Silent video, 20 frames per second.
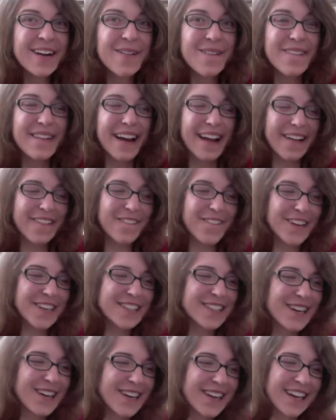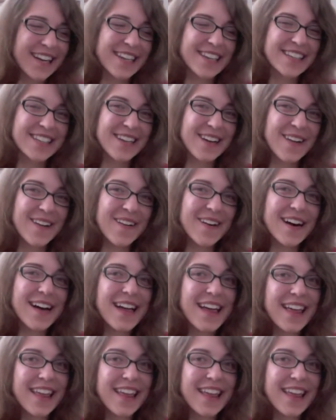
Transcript: when I first heard it, so